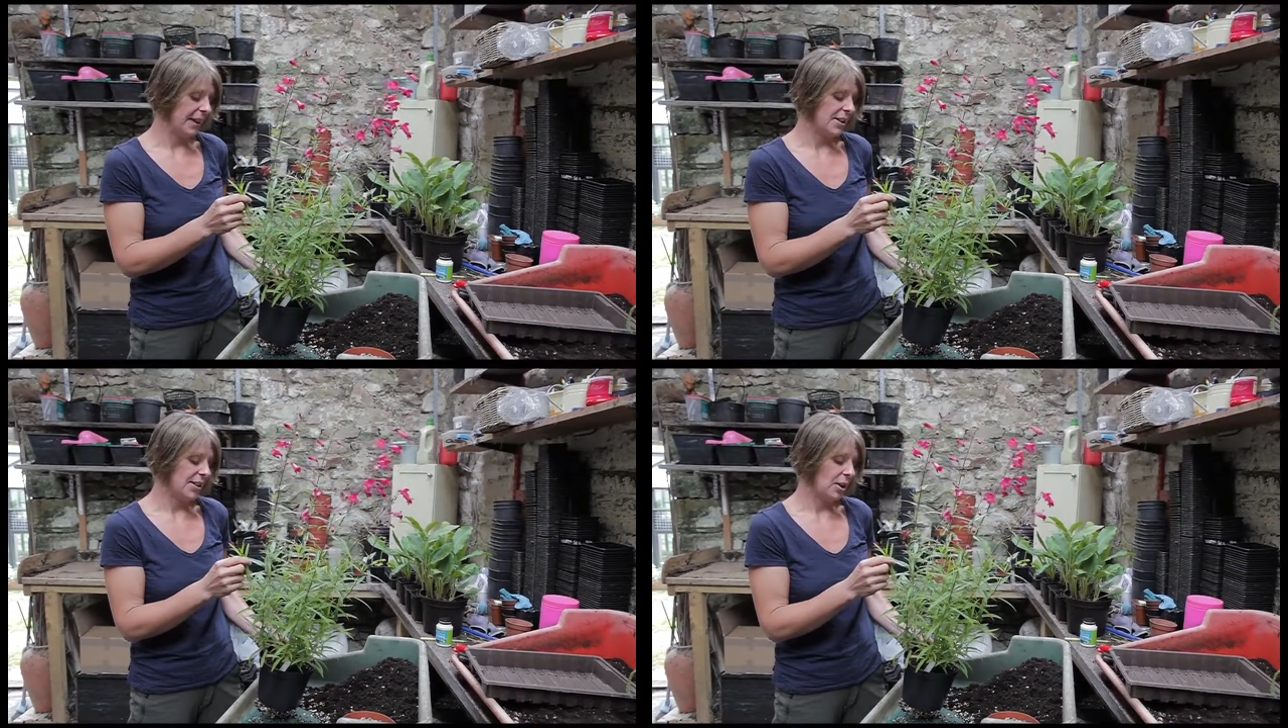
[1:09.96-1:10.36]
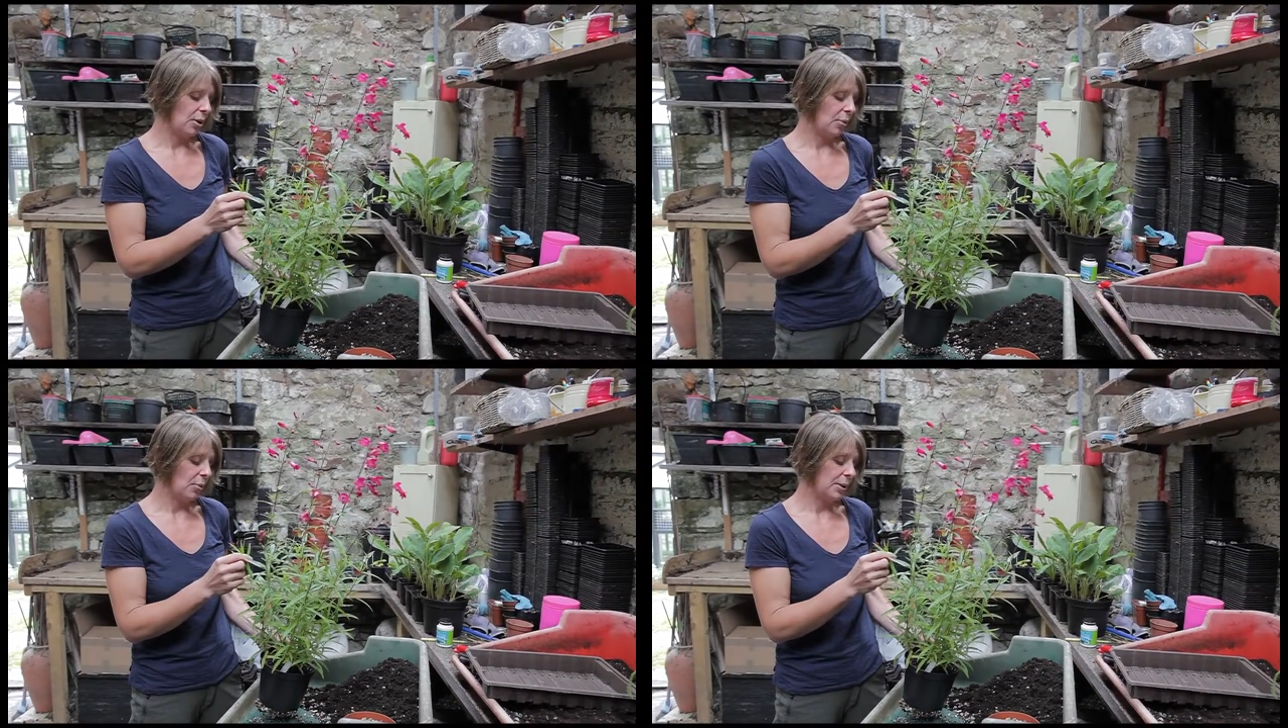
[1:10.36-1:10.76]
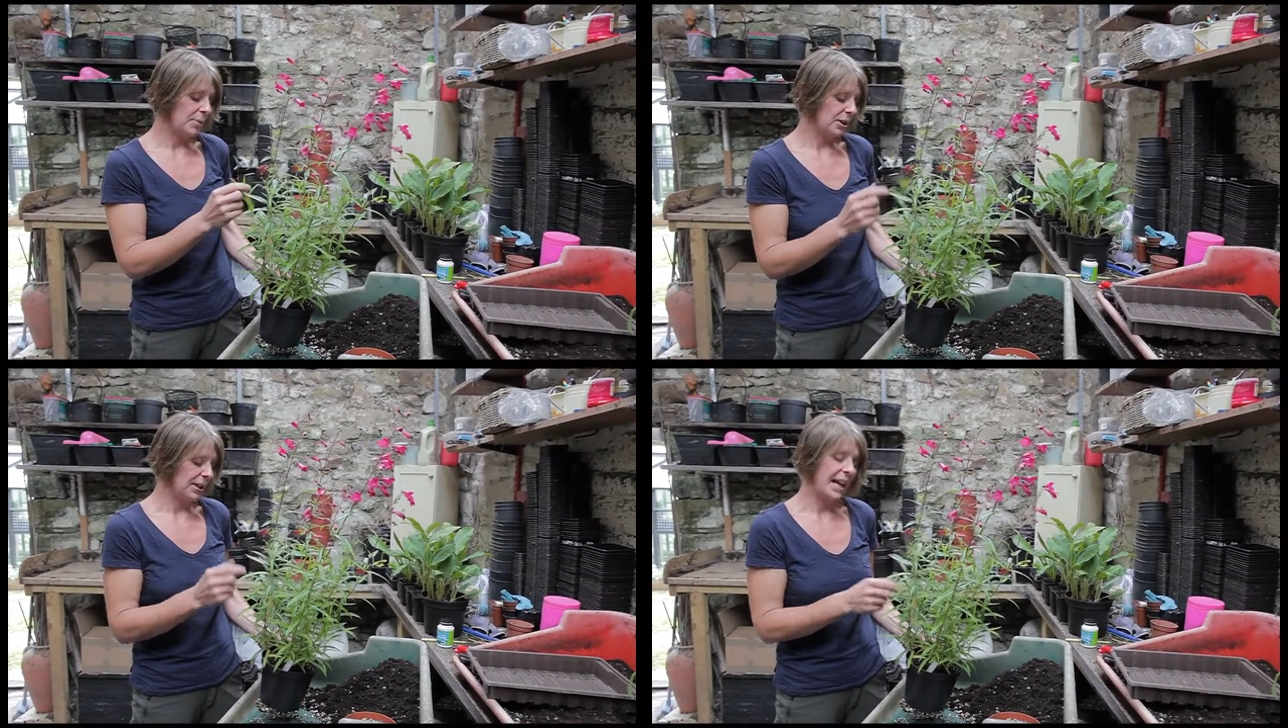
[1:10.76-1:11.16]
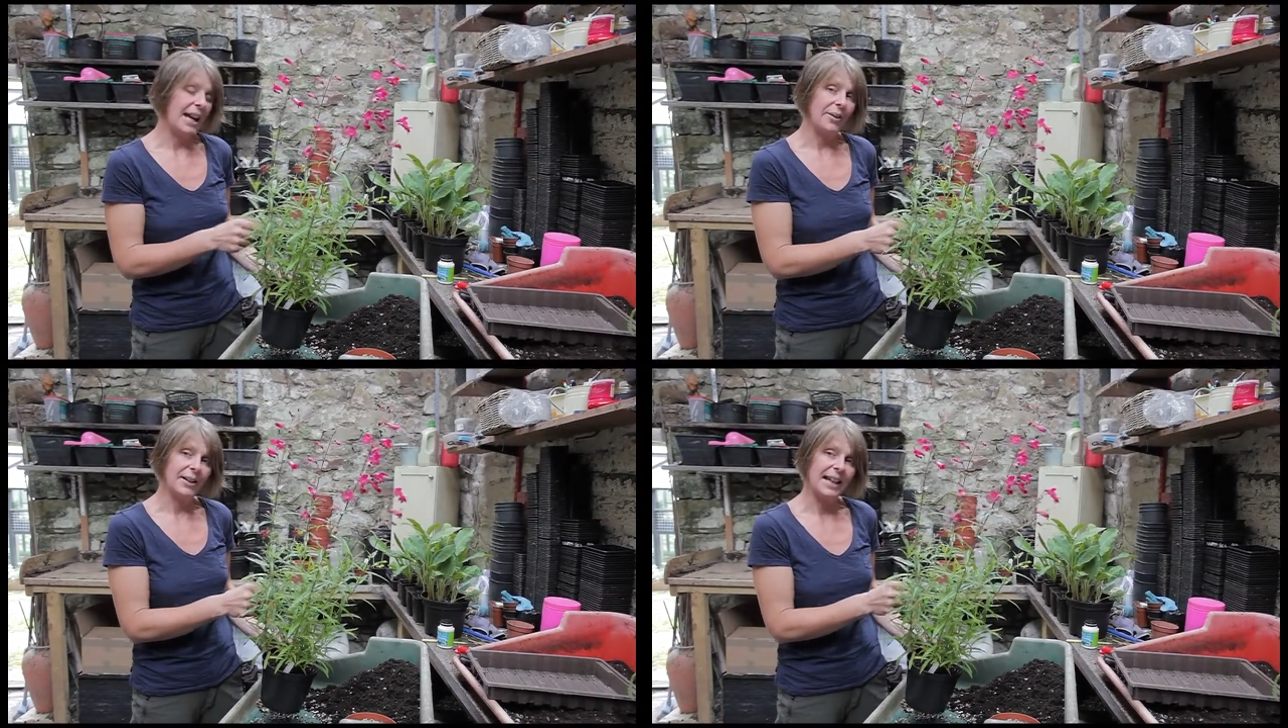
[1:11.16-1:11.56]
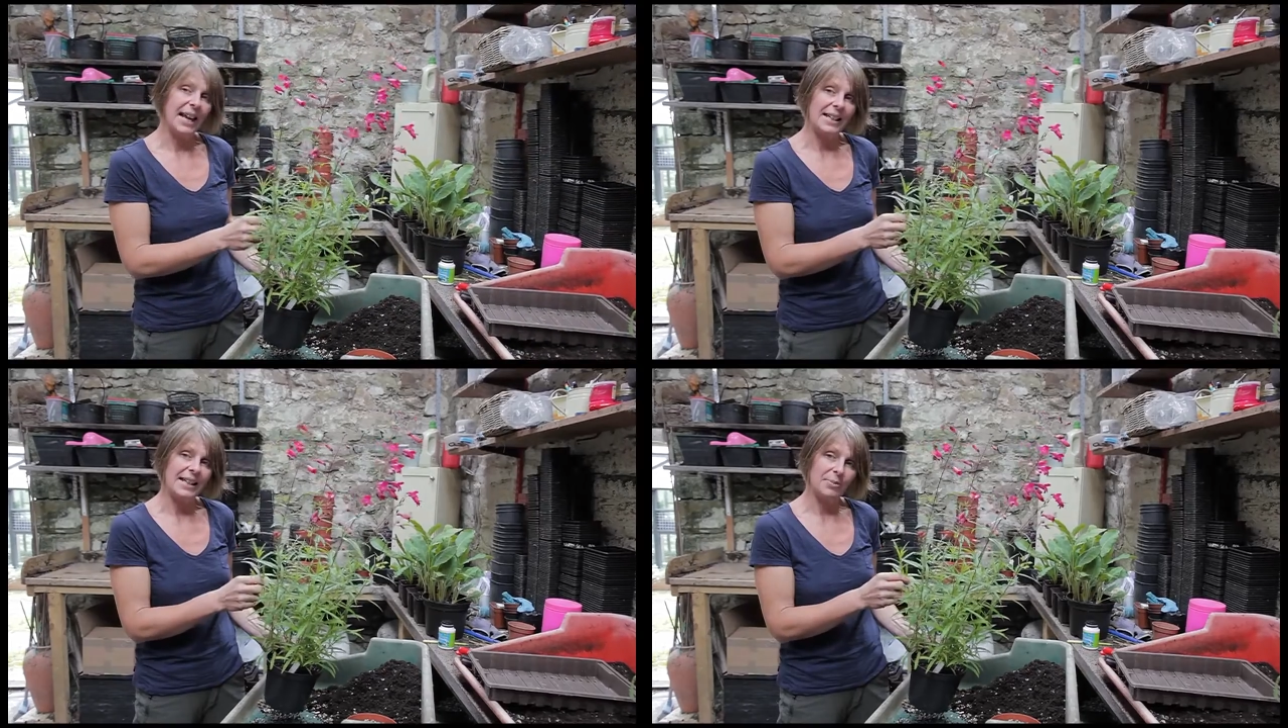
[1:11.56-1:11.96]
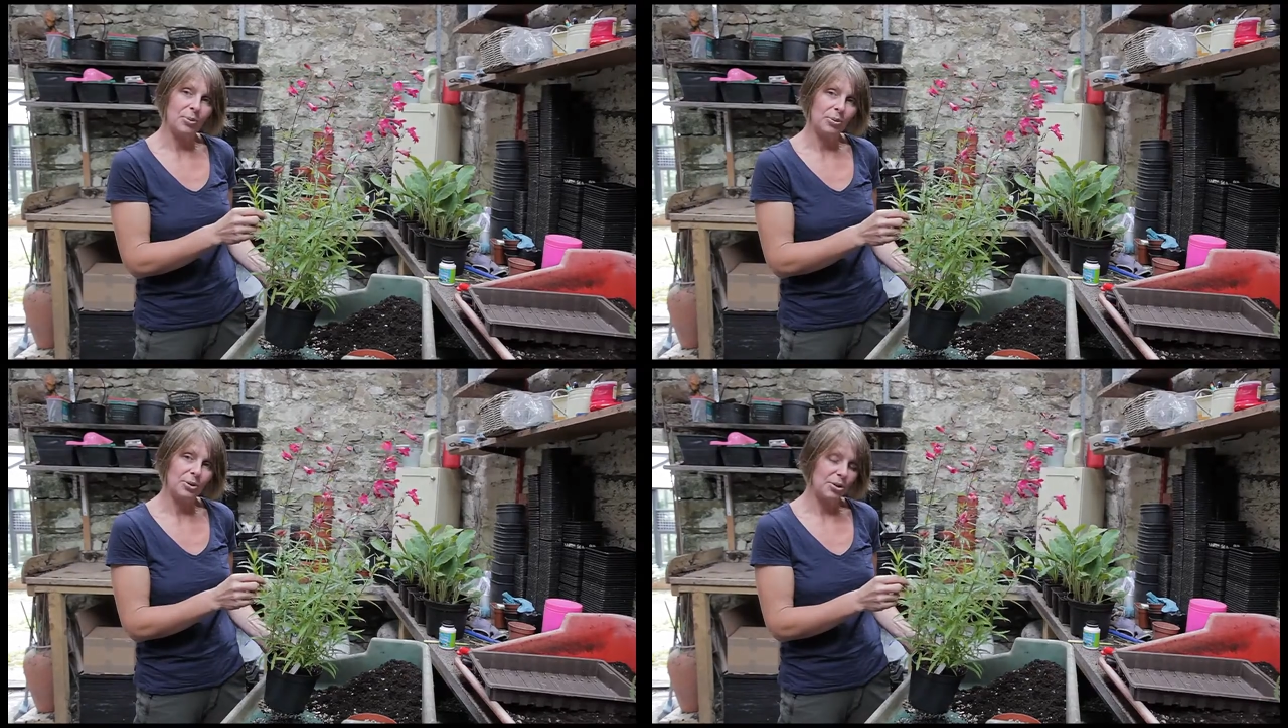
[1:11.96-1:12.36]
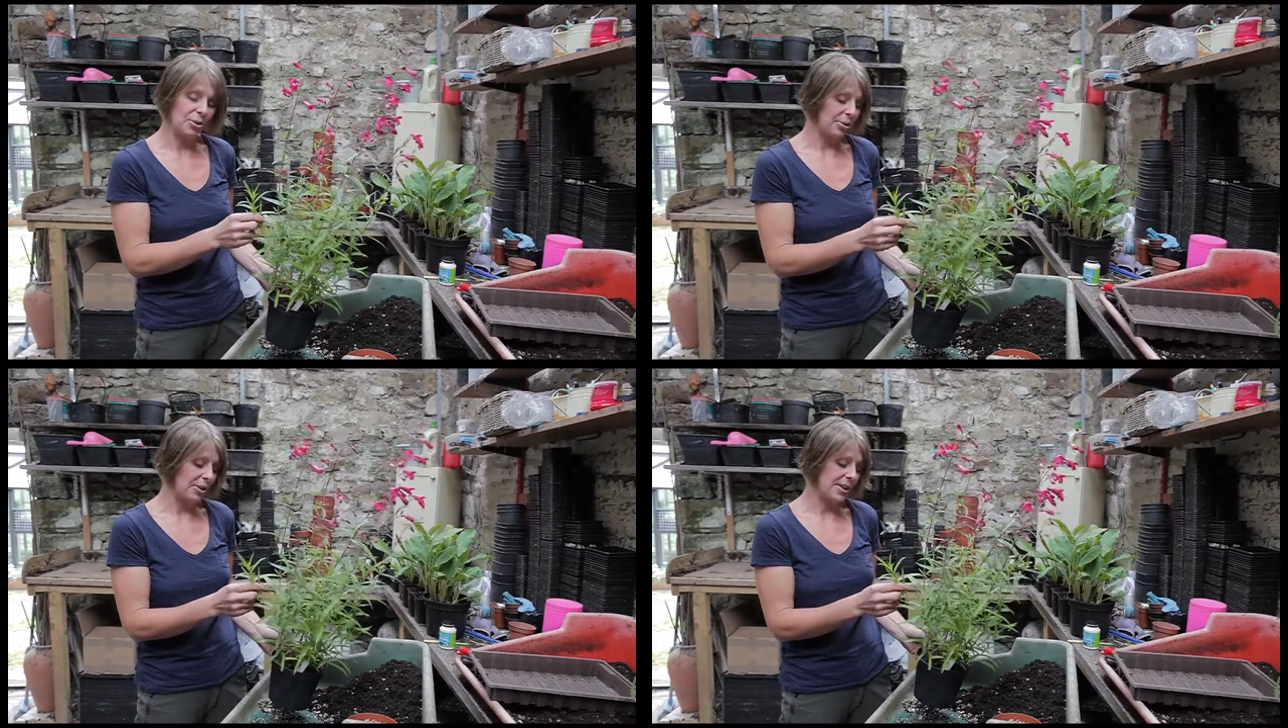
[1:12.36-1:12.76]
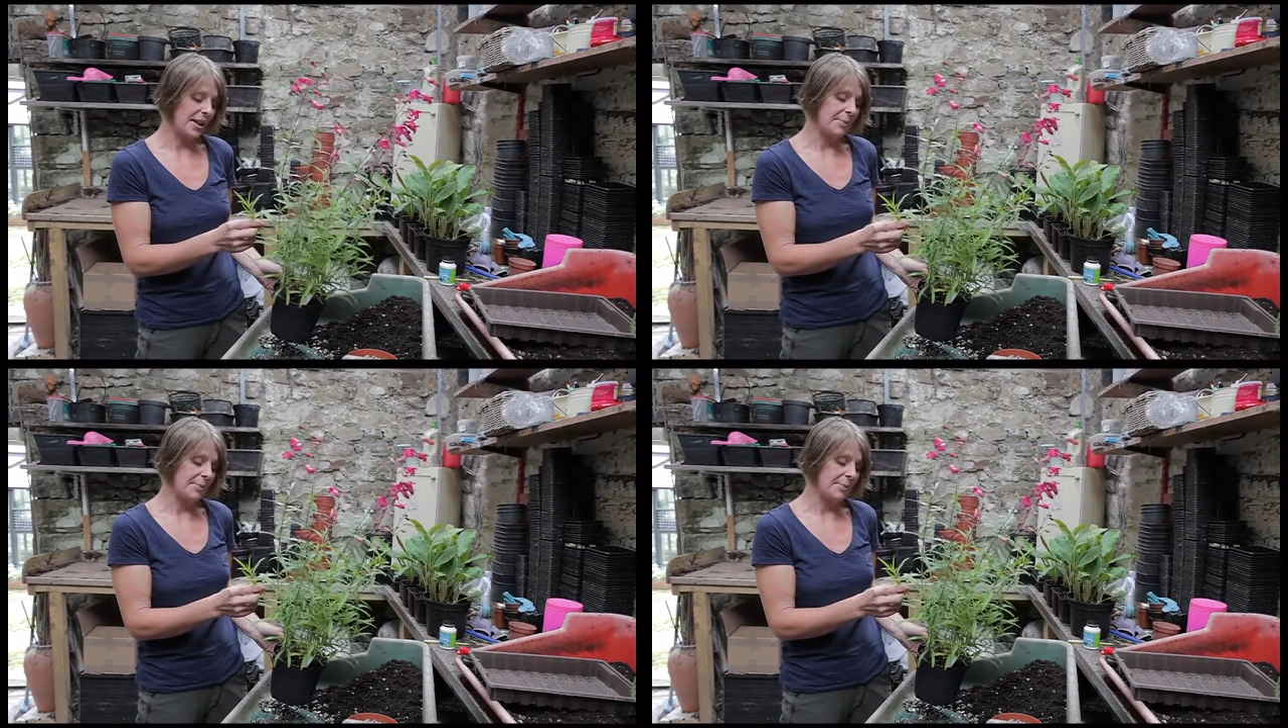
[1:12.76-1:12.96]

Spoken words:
So what I'm doing now, again, is more insurance.